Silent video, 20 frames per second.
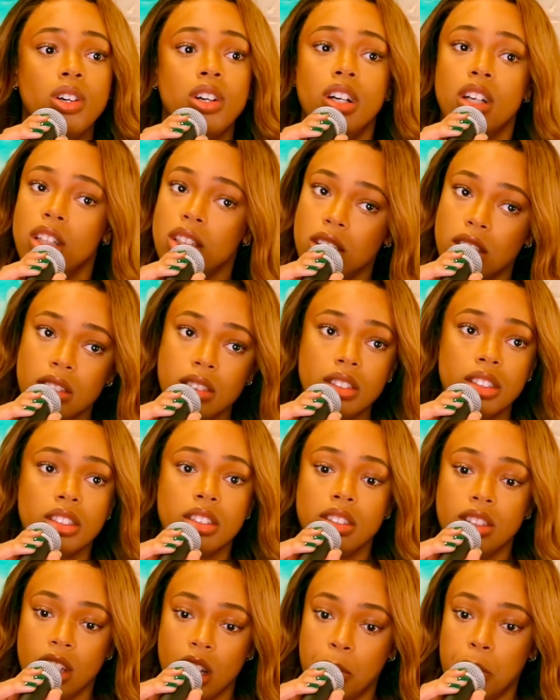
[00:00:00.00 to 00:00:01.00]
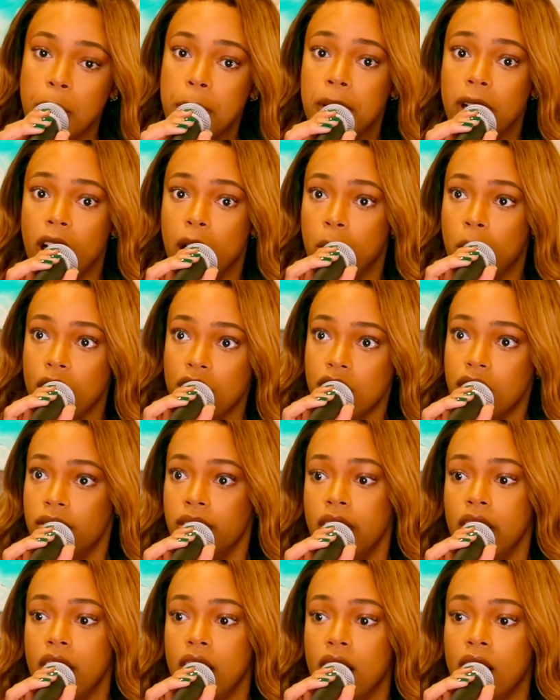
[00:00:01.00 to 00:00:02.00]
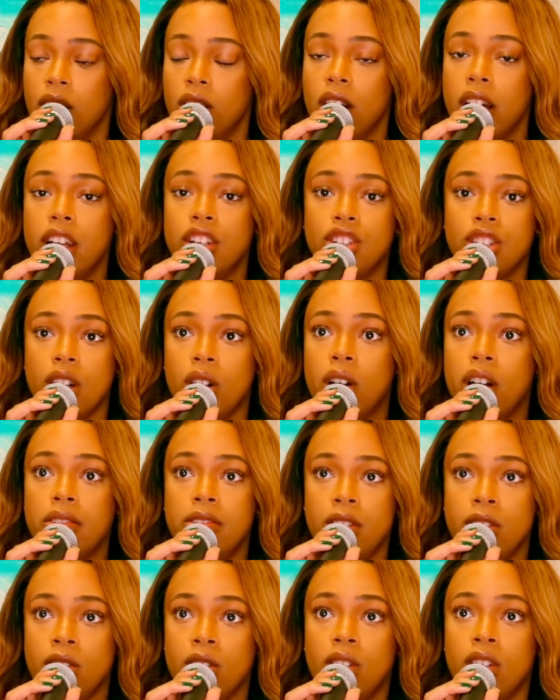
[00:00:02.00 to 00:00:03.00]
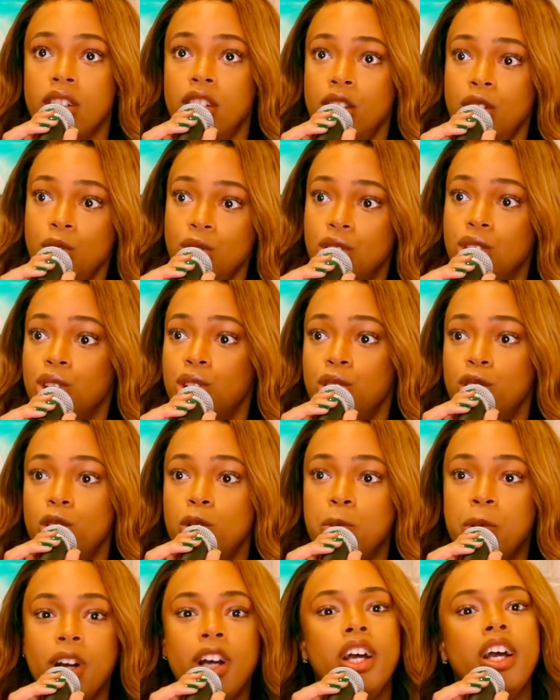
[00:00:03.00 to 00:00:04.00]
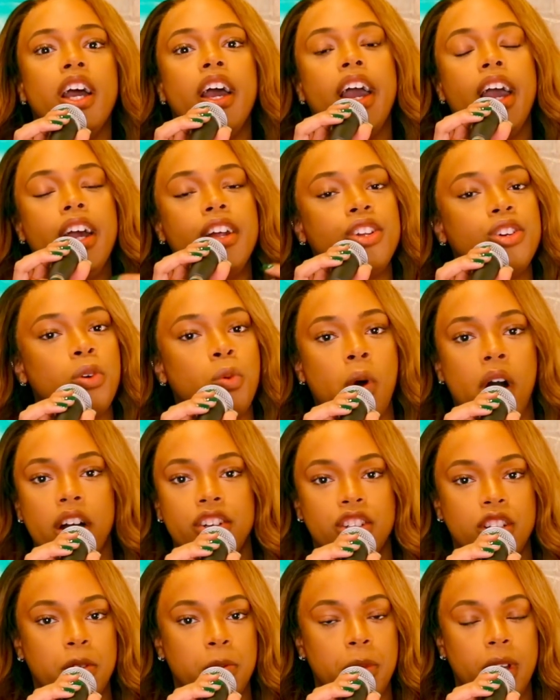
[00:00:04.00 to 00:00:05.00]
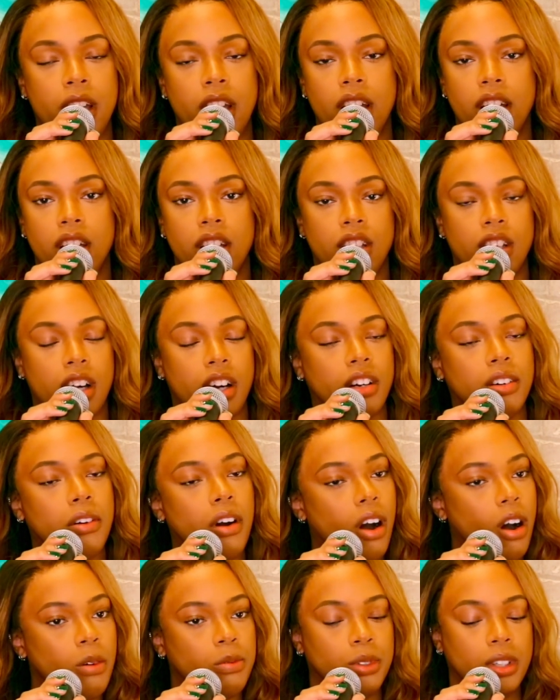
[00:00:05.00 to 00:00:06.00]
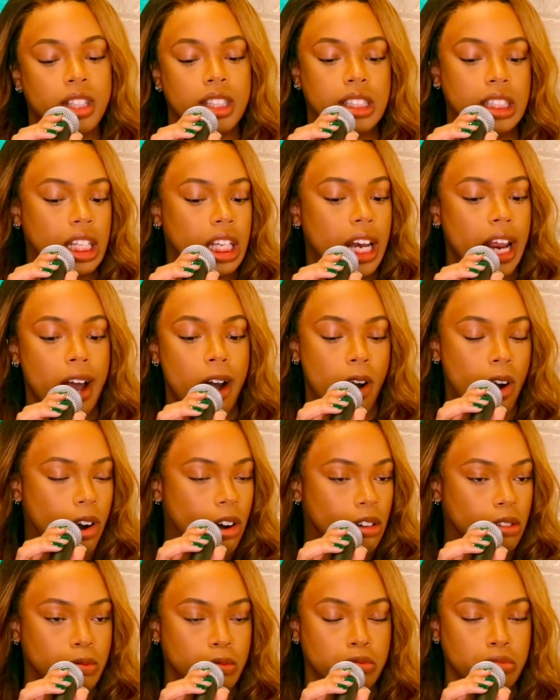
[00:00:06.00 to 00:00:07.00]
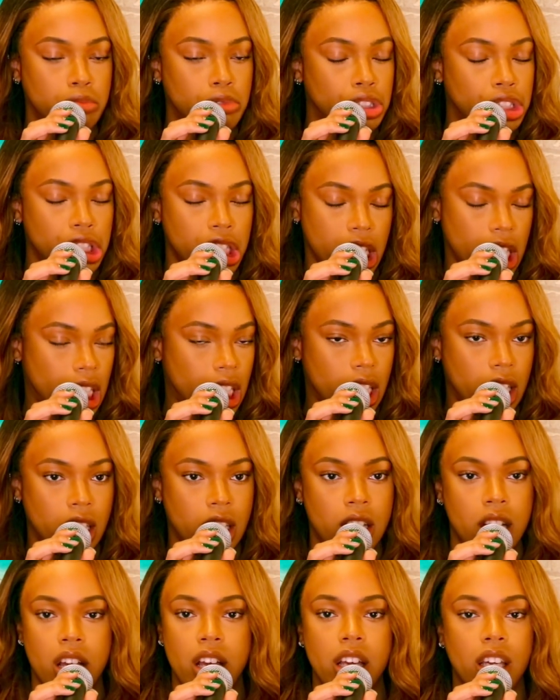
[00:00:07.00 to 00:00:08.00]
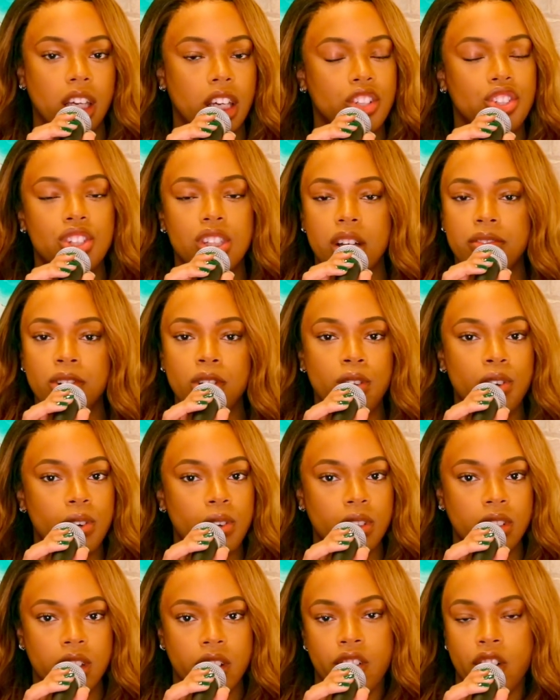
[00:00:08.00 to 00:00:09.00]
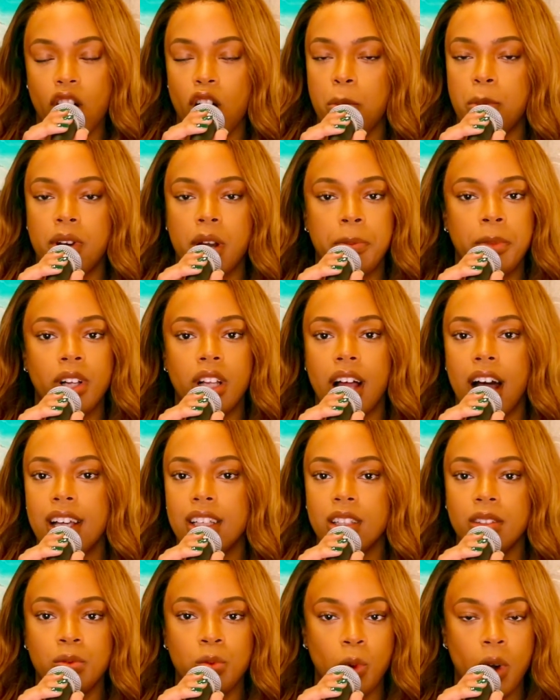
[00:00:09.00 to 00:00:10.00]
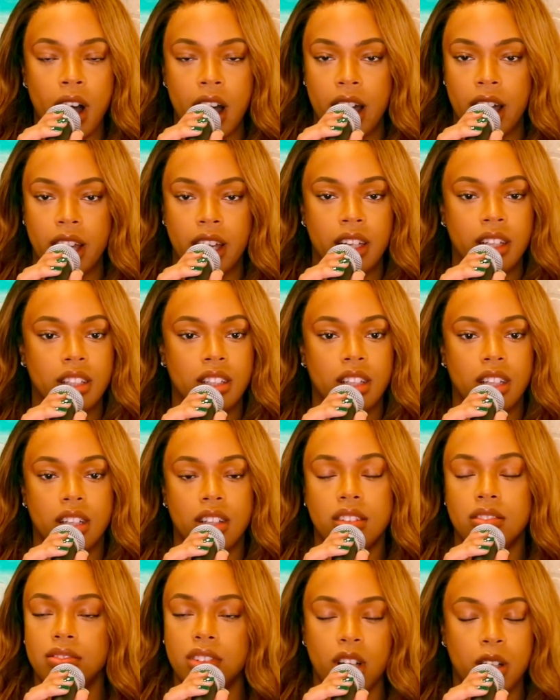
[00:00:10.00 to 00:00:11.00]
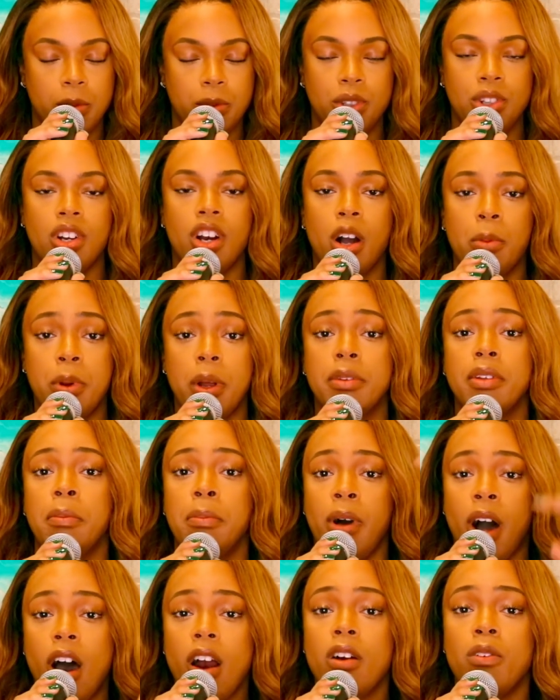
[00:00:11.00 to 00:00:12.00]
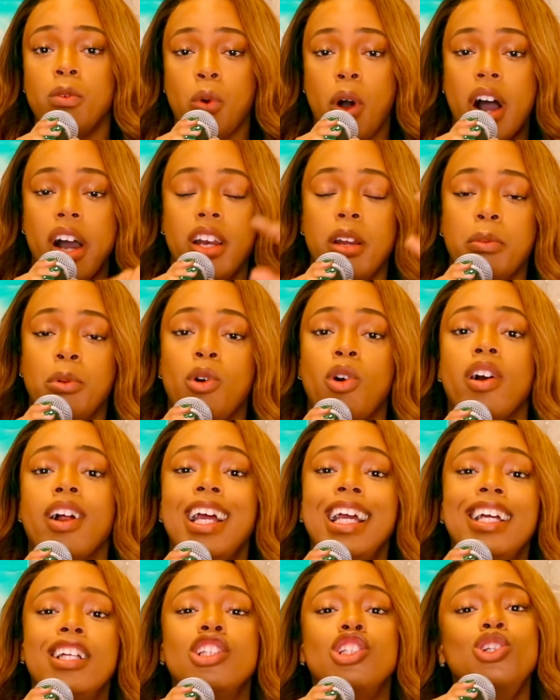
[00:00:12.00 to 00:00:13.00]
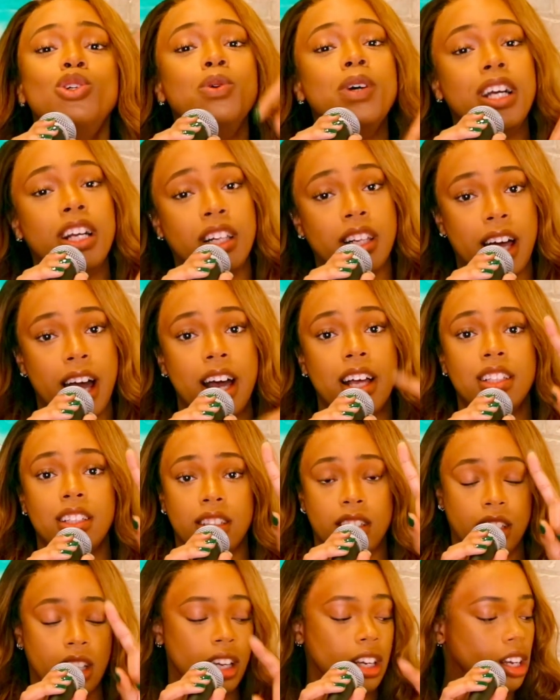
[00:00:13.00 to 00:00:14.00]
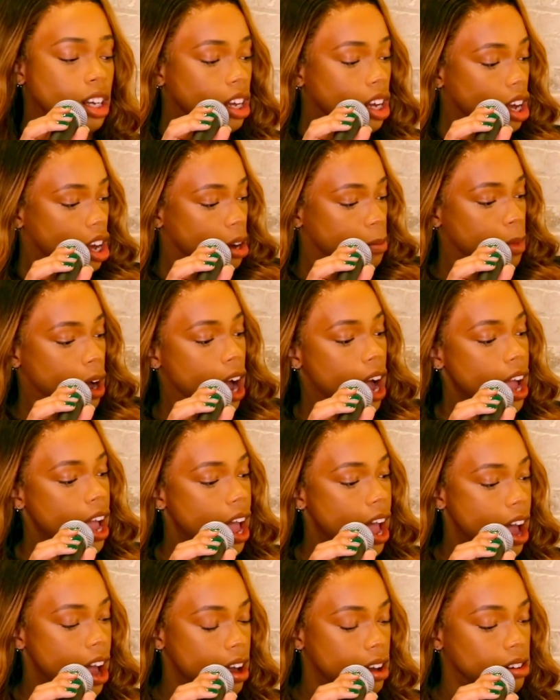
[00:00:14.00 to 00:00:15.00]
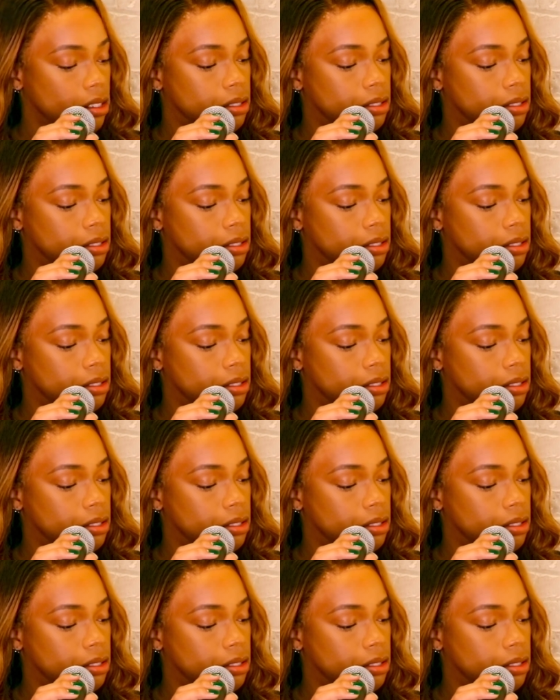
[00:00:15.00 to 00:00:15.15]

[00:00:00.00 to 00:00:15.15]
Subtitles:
you can, maybe come watch the video. And so if you're on YouTube and you're watching me, hopefully sitting at home, chilling, get yourself a girl dinner, open up a glass of wine. Nope, you're going to open up the bottle of wine and pour it into a glass. I have